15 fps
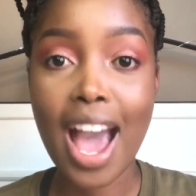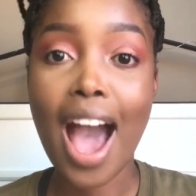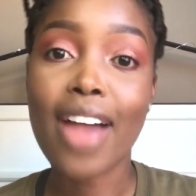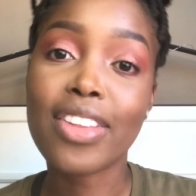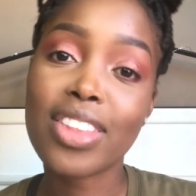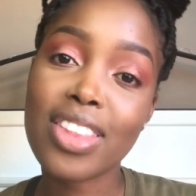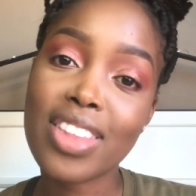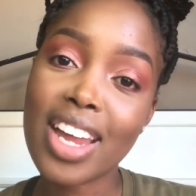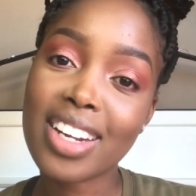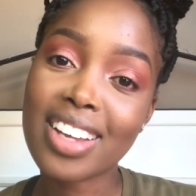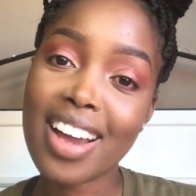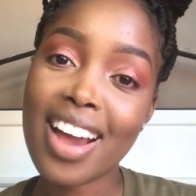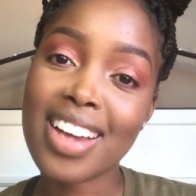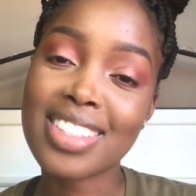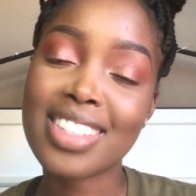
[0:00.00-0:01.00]
Other than that,
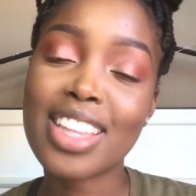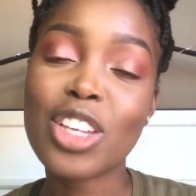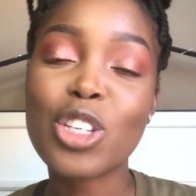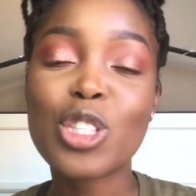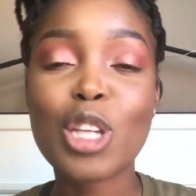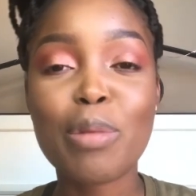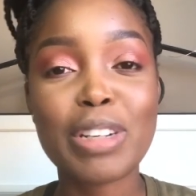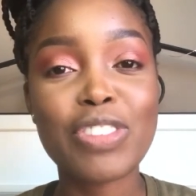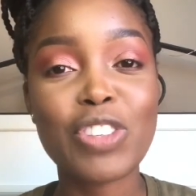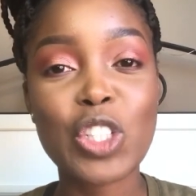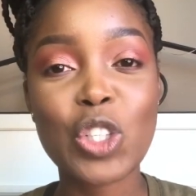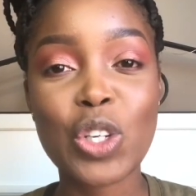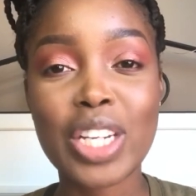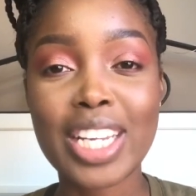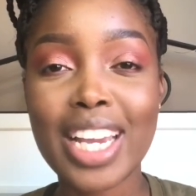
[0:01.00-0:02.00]
guys, thank you so much for
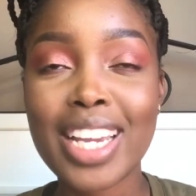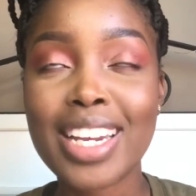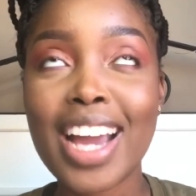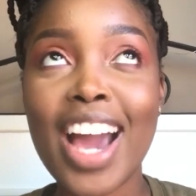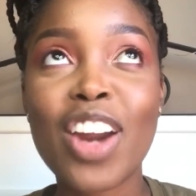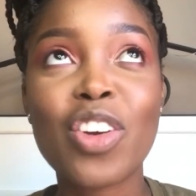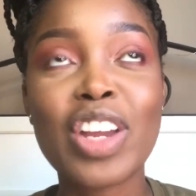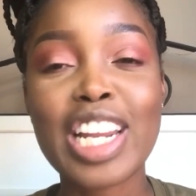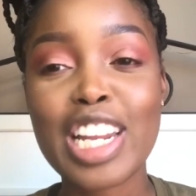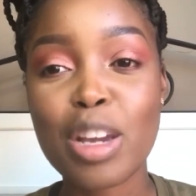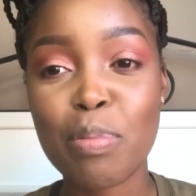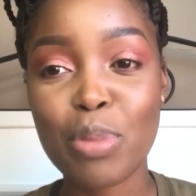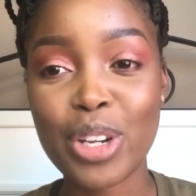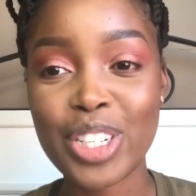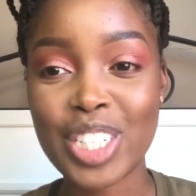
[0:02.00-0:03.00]
tuning in. I really
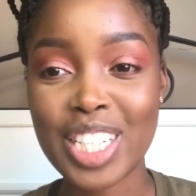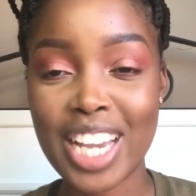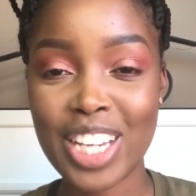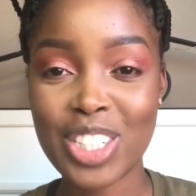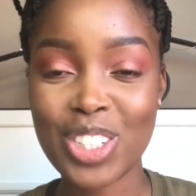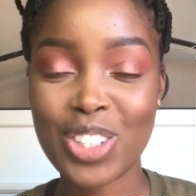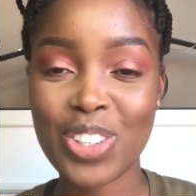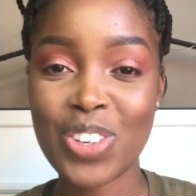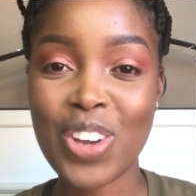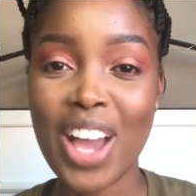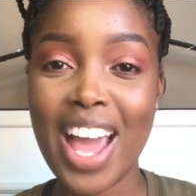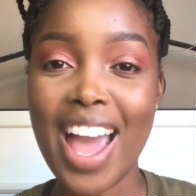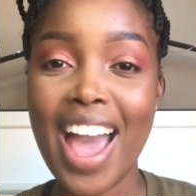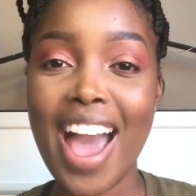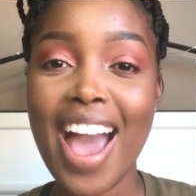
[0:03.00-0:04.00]
appreciate you,
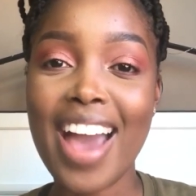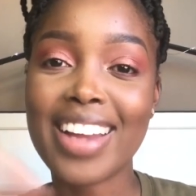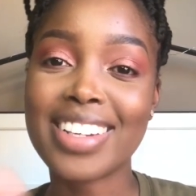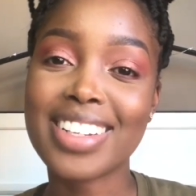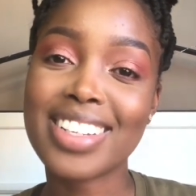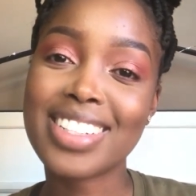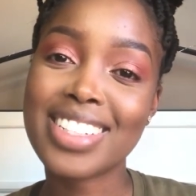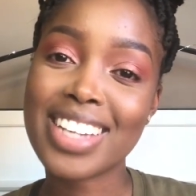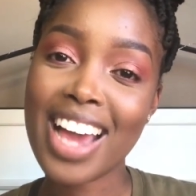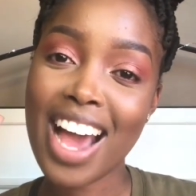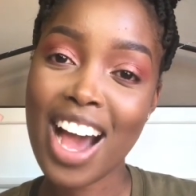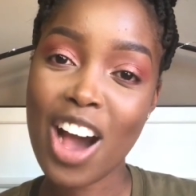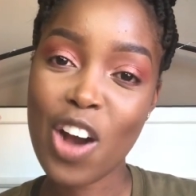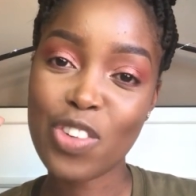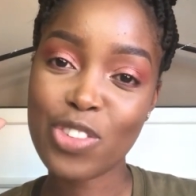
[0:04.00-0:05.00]
and
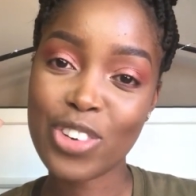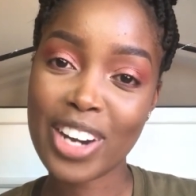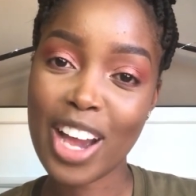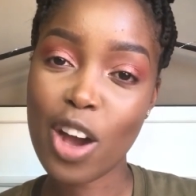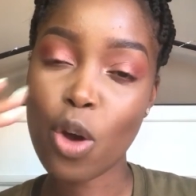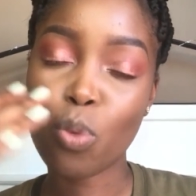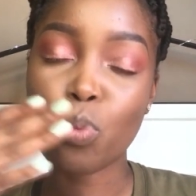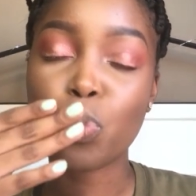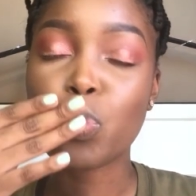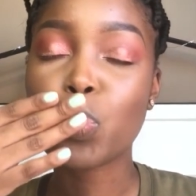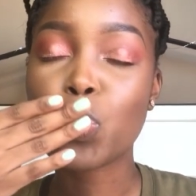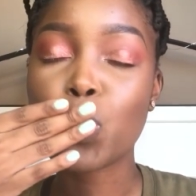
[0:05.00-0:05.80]
ciao for now.